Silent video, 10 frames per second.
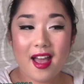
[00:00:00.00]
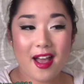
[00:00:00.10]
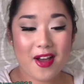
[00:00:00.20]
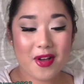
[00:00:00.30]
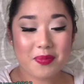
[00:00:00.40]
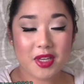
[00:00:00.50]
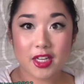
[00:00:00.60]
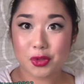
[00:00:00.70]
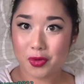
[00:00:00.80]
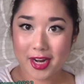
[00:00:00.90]
um,
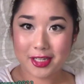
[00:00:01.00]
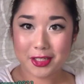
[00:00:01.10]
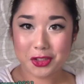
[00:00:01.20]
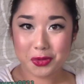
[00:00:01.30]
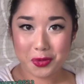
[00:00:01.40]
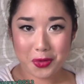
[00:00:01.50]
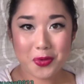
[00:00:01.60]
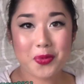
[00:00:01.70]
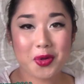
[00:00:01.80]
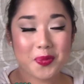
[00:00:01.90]
because Randy and
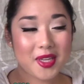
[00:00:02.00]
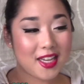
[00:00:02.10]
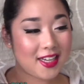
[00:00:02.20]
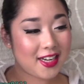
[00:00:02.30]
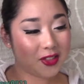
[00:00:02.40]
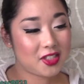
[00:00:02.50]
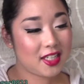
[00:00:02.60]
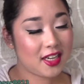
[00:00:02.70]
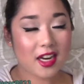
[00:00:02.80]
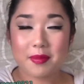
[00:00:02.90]
Drew will be
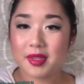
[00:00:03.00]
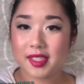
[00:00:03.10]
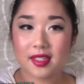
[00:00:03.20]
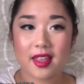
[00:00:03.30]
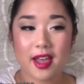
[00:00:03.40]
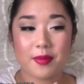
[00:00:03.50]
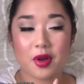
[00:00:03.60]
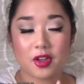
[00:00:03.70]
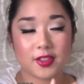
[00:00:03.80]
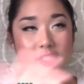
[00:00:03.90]
announcing and I missed them
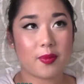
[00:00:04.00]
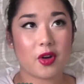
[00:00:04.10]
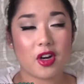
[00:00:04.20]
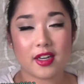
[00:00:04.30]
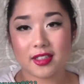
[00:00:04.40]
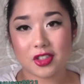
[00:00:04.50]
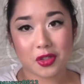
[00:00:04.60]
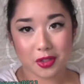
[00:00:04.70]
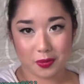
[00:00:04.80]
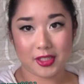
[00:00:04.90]
all summer and
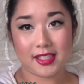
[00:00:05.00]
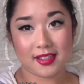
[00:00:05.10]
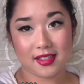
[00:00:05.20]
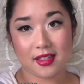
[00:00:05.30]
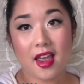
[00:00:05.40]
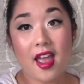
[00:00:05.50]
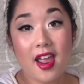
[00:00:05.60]
during the preseason.